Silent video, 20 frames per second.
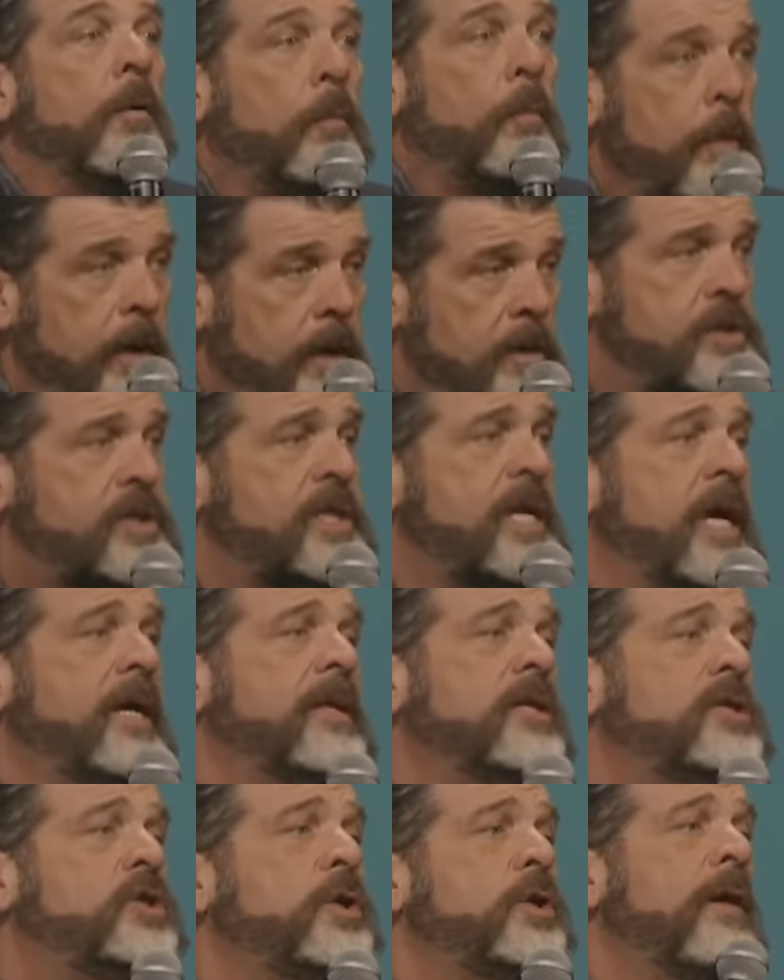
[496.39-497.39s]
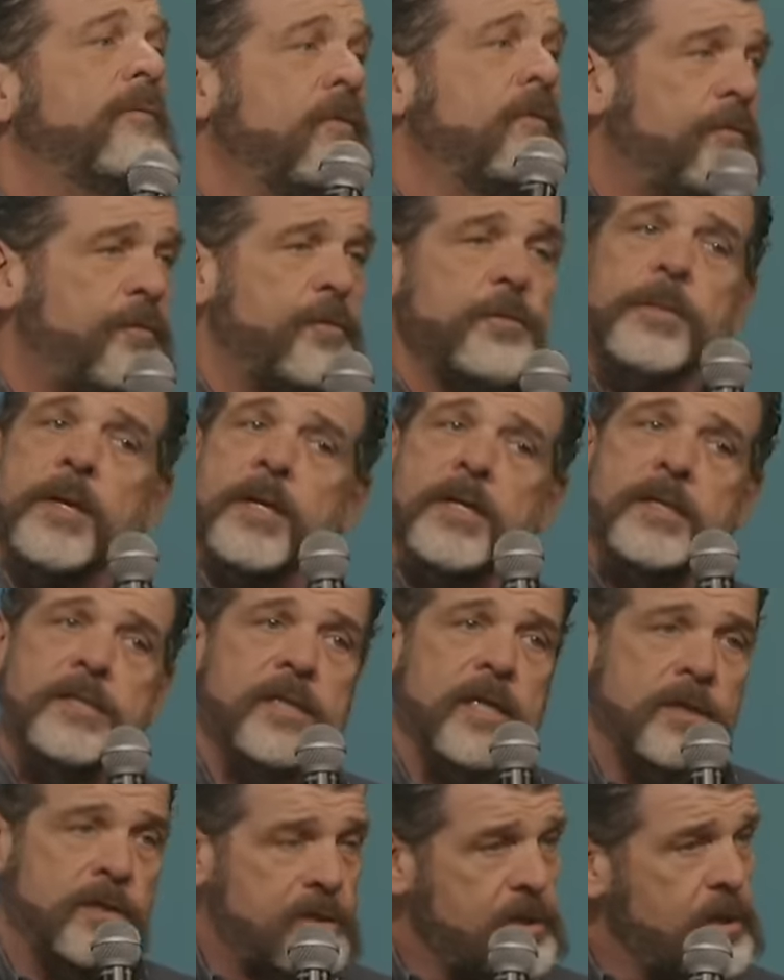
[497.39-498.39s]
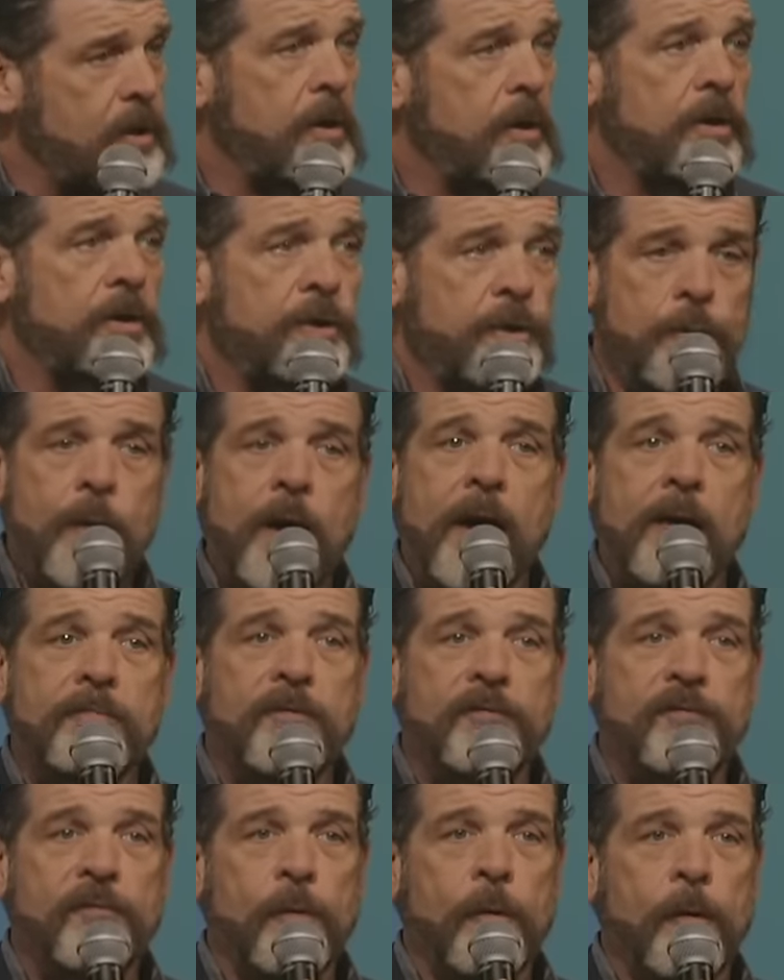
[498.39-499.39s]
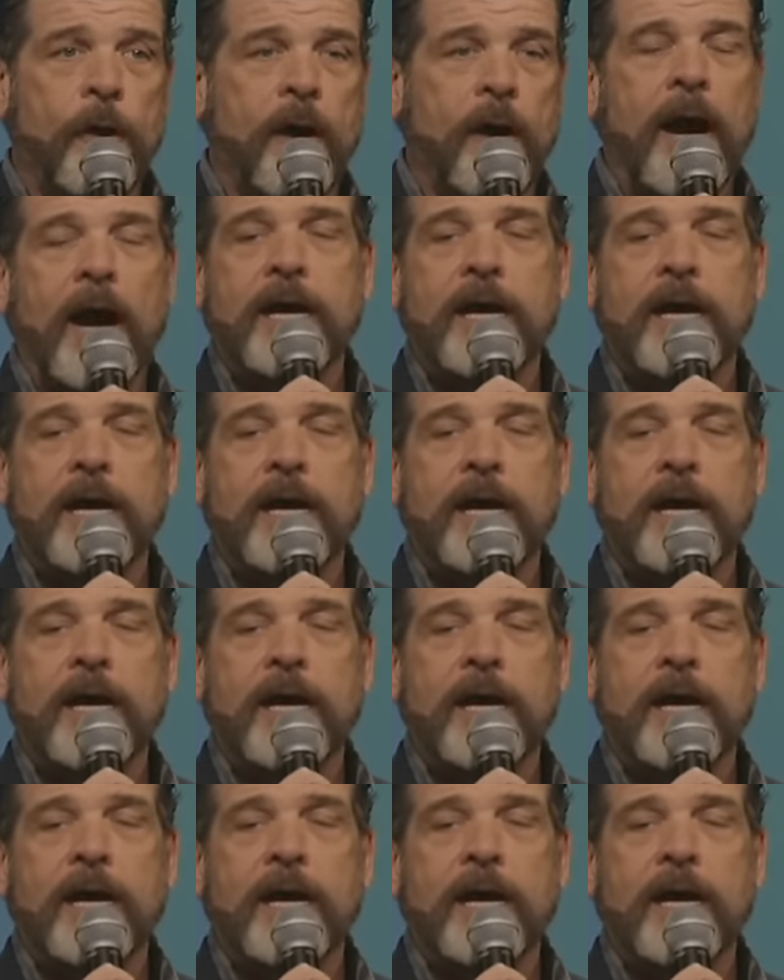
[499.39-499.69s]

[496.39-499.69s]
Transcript: We understand that you have a few minutes, and sir, you have the floor.